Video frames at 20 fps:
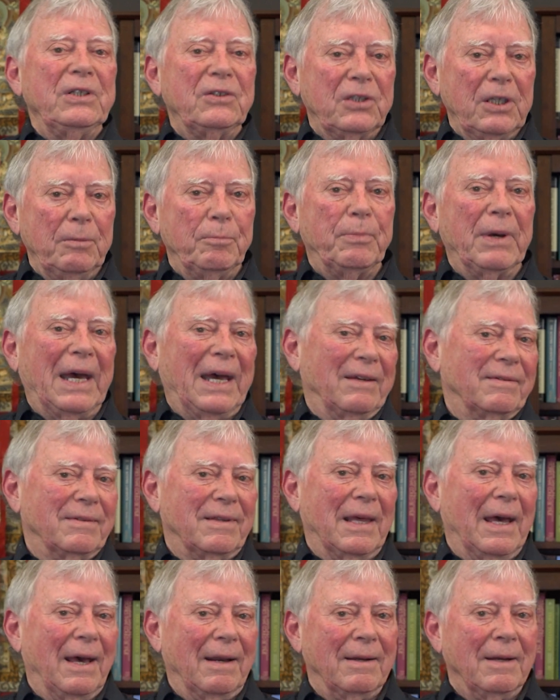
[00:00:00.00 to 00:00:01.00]
see past
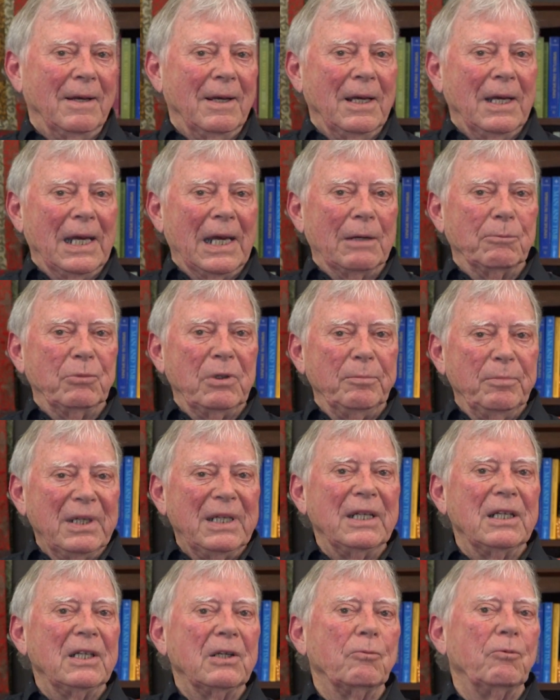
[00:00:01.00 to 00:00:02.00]
that and we
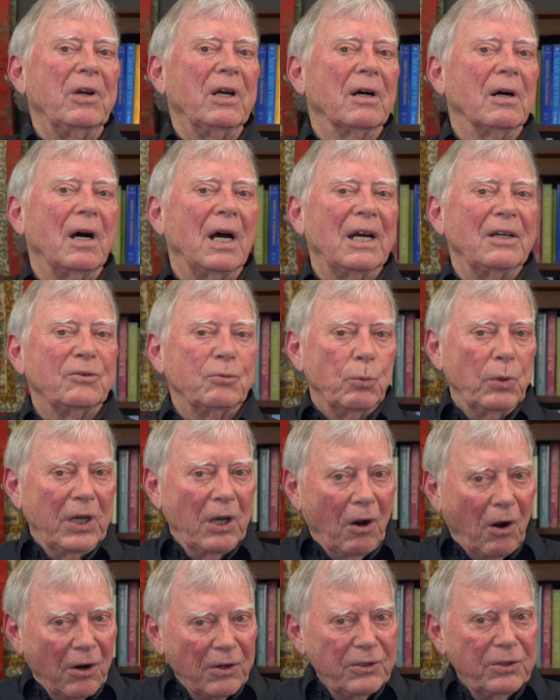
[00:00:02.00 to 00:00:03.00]
begin to realize we
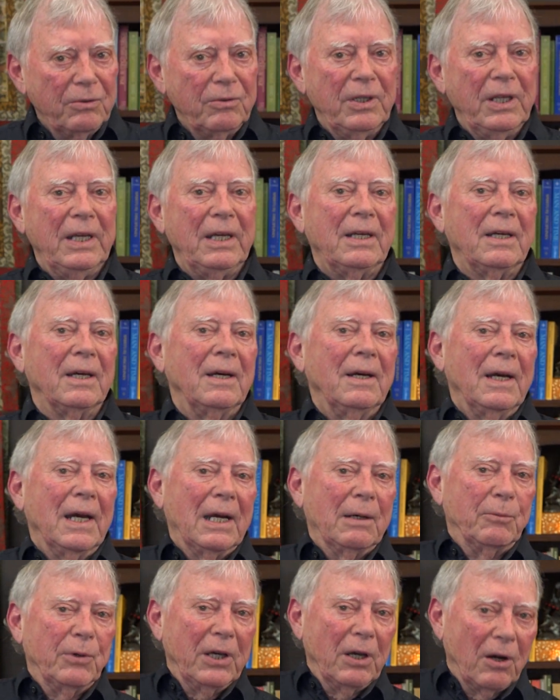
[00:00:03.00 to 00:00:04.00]
are unique
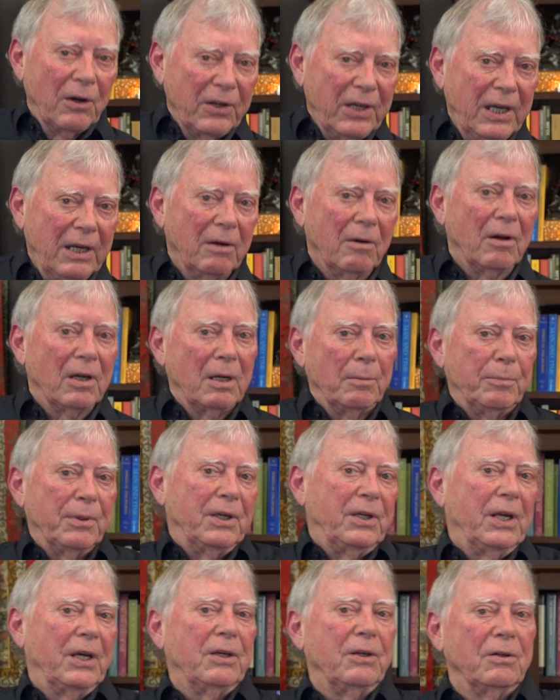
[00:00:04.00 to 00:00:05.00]
and we are here on a
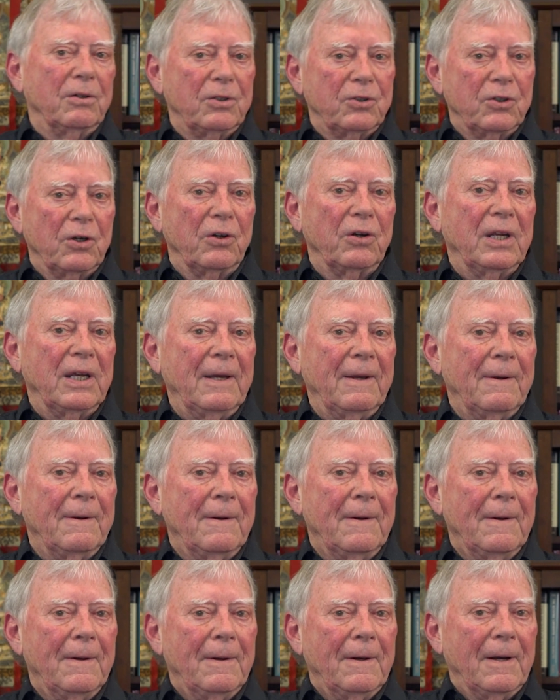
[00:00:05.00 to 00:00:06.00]
particular journey.
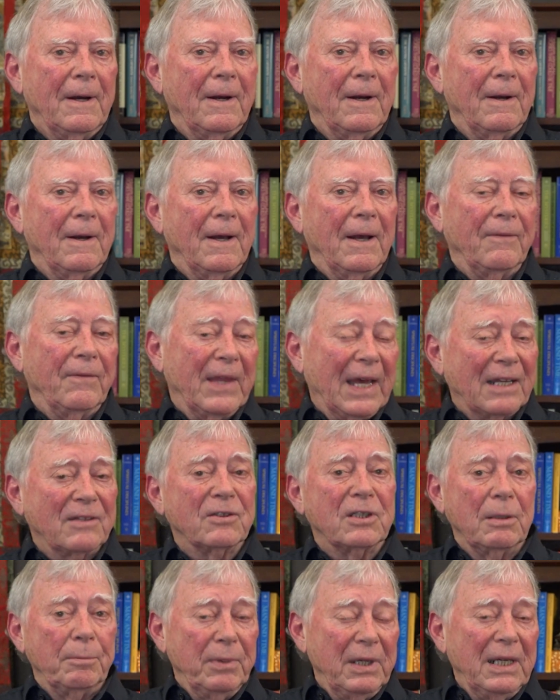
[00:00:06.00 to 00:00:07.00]
And that's
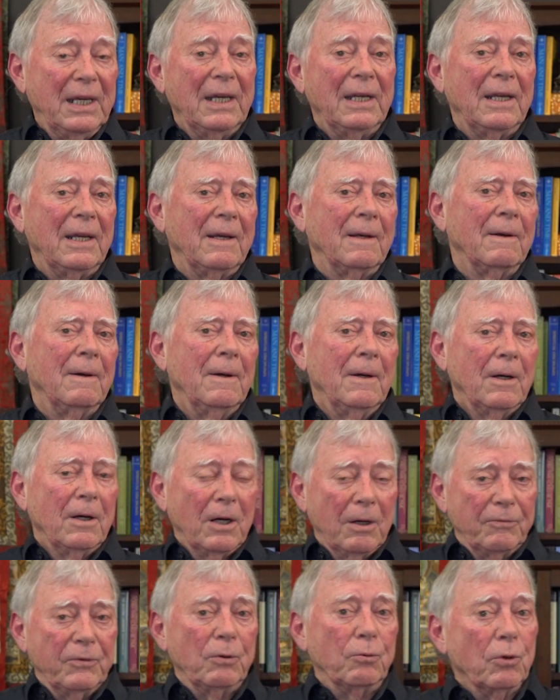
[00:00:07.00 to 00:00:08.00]
the beginning
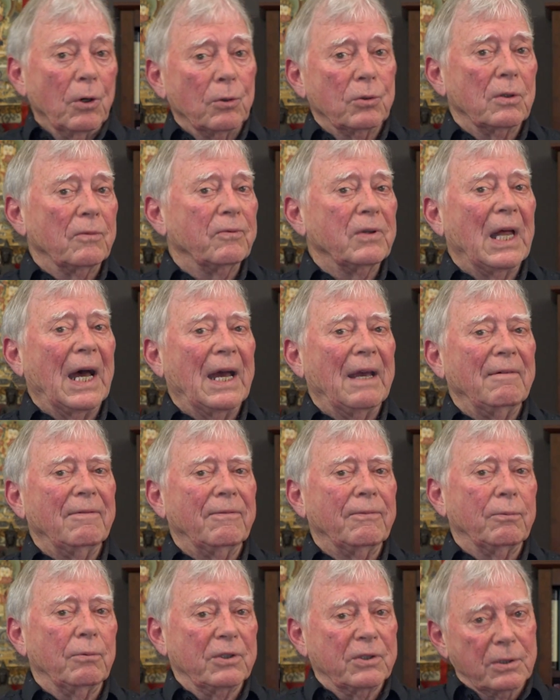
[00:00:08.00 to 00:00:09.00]
of the road of
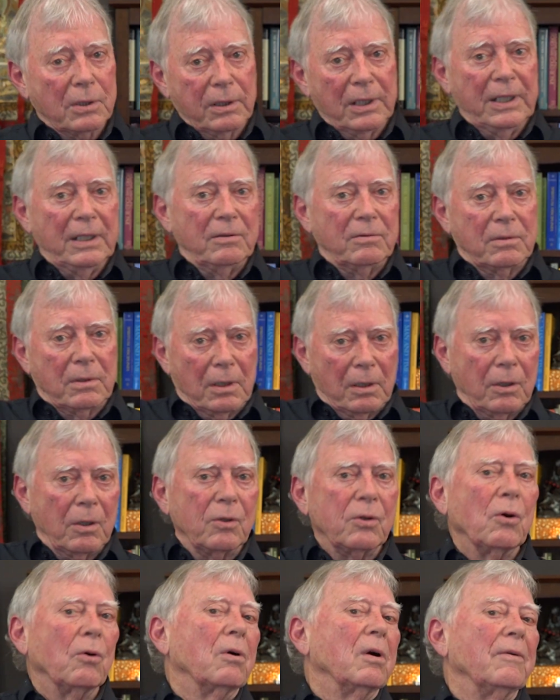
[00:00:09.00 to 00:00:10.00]
life, which leads to the
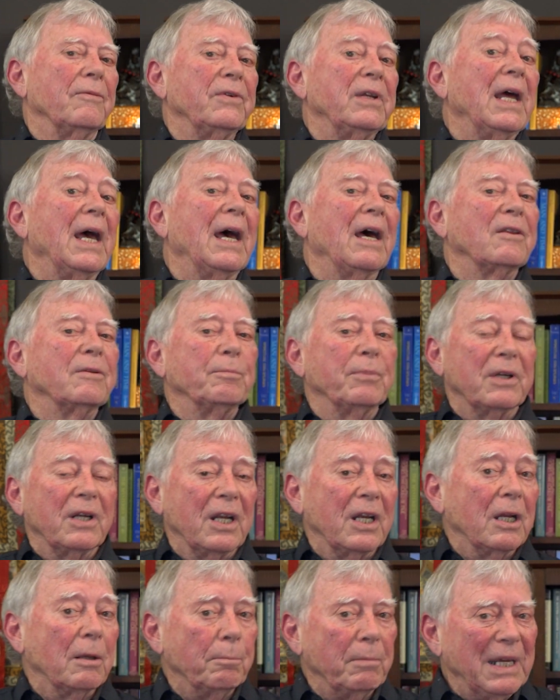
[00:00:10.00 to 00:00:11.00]
door of death. But
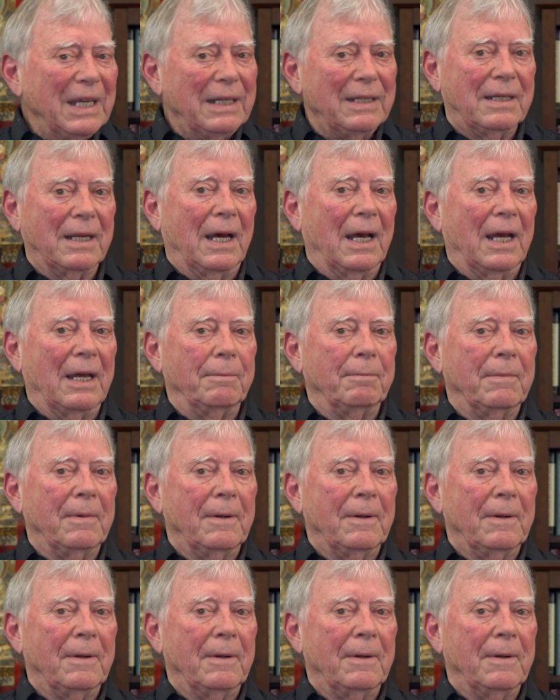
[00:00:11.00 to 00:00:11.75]
in the meantime,